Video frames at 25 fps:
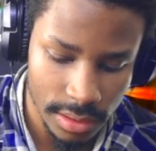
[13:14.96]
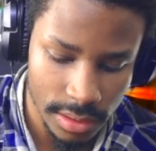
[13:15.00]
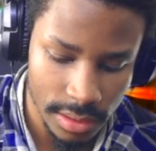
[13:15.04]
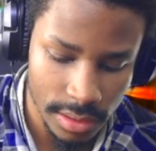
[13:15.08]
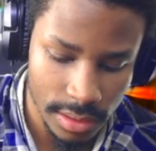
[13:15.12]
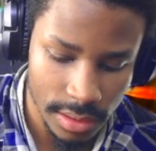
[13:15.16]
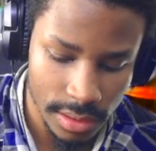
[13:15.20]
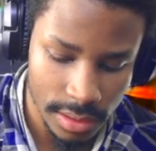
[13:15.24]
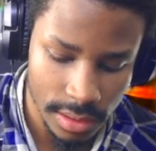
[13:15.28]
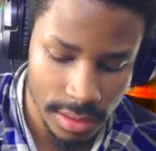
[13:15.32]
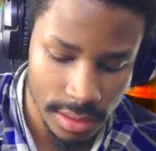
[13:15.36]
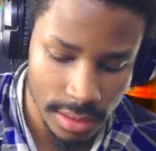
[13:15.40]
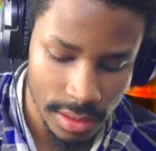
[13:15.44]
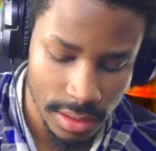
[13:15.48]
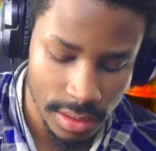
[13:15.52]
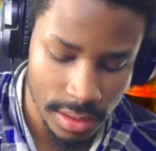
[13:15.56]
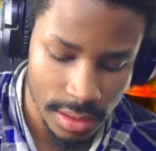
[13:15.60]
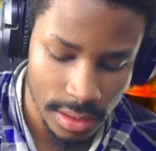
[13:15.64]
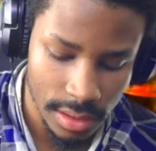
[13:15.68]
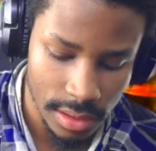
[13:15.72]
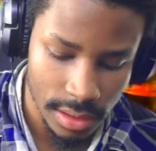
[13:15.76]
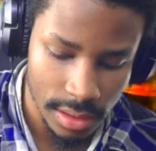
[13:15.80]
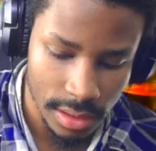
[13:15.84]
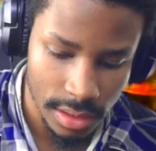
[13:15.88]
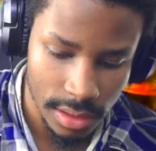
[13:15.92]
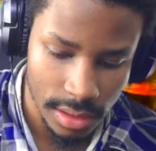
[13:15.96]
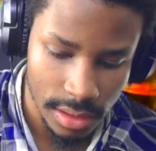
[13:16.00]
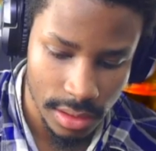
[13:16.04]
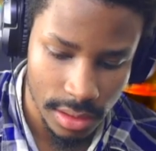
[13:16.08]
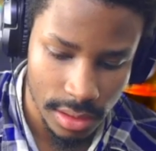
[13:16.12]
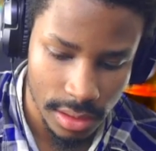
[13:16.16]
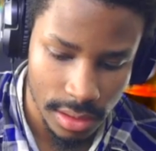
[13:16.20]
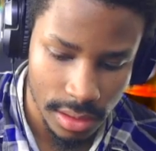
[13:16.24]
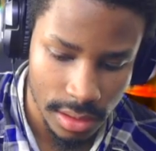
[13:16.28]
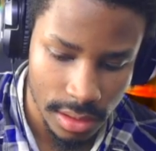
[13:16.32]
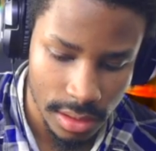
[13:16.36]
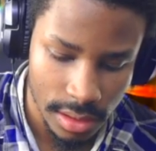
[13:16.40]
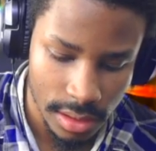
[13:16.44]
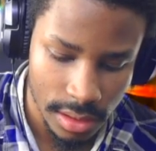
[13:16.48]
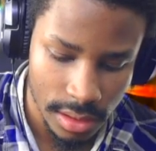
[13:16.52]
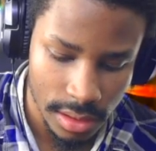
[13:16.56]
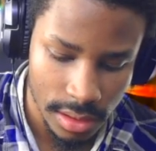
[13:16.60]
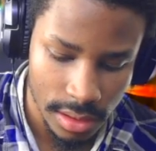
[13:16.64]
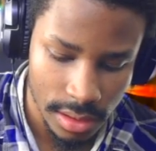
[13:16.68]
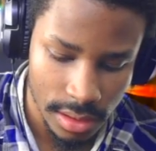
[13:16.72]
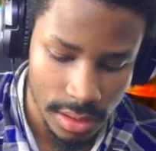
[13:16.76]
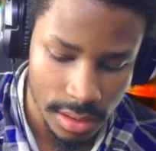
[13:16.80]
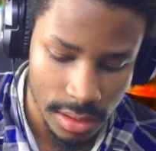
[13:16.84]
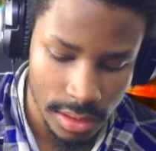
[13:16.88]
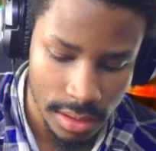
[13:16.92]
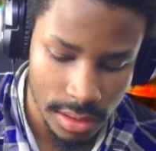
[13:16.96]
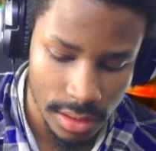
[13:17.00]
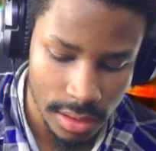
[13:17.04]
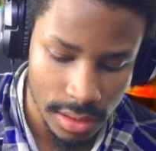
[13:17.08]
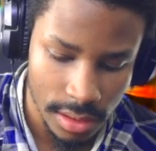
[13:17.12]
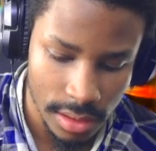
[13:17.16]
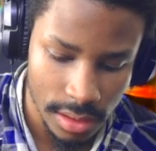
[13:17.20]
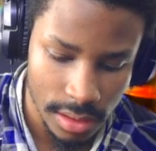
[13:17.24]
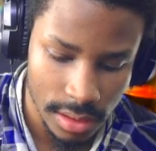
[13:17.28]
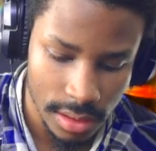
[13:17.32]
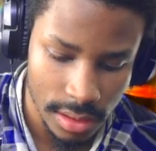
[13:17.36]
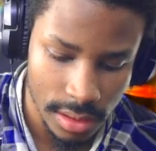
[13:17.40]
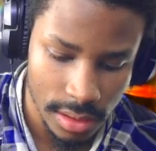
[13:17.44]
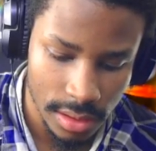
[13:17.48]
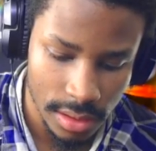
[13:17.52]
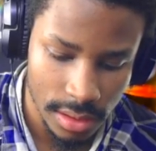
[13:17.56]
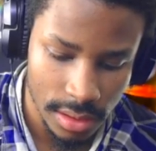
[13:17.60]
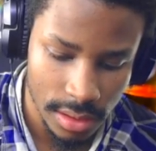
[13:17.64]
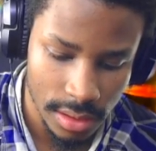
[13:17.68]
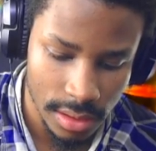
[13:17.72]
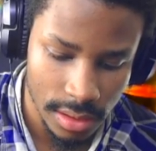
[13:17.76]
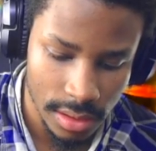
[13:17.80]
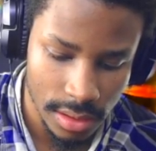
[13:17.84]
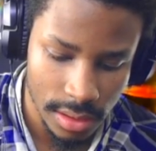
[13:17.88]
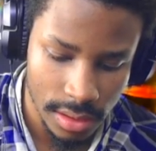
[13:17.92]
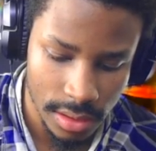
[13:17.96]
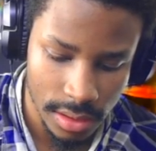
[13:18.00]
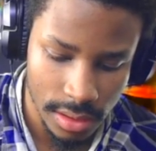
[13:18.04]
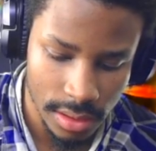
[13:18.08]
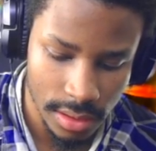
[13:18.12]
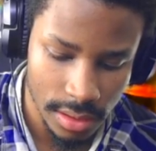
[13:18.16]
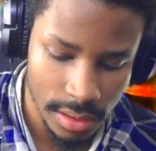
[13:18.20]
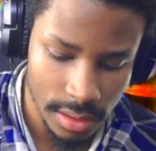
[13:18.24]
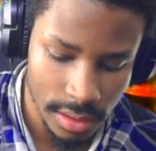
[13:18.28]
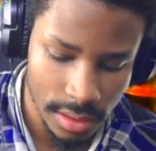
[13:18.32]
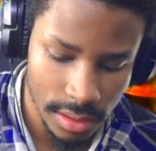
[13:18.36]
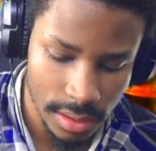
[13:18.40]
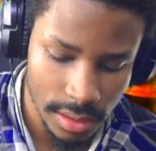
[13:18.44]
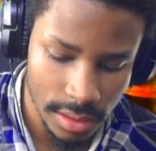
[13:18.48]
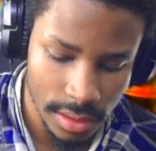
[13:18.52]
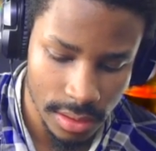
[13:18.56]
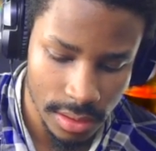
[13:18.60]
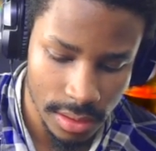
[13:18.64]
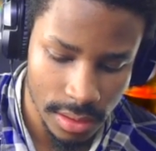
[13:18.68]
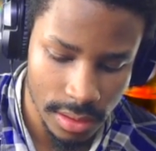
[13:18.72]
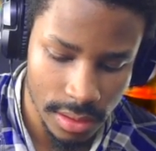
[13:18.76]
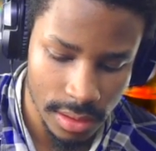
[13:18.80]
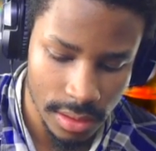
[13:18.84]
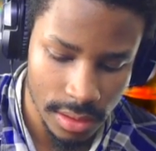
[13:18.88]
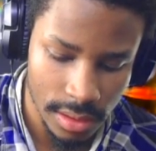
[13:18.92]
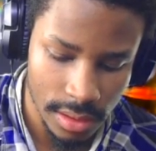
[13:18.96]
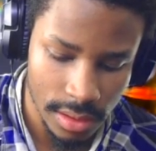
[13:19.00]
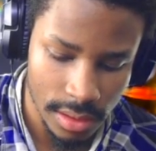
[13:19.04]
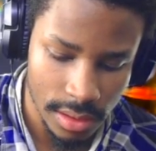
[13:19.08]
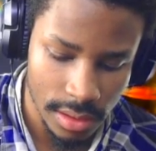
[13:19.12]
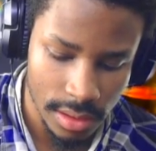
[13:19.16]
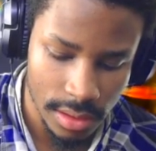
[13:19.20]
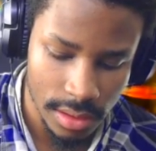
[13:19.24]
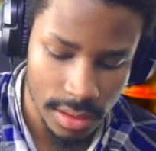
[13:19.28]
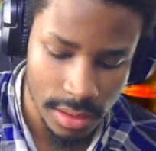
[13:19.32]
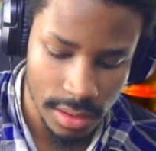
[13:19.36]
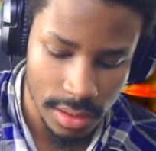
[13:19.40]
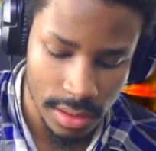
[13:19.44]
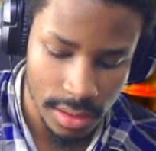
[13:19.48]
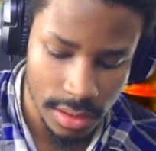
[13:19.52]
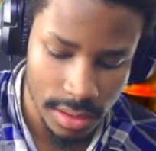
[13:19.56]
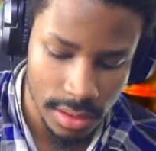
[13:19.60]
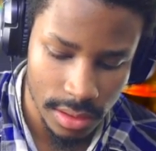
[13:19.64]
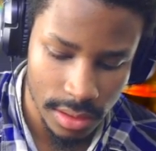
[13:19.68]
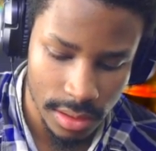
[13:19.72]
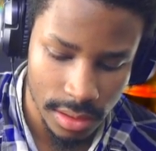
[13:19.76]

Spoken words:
(silence)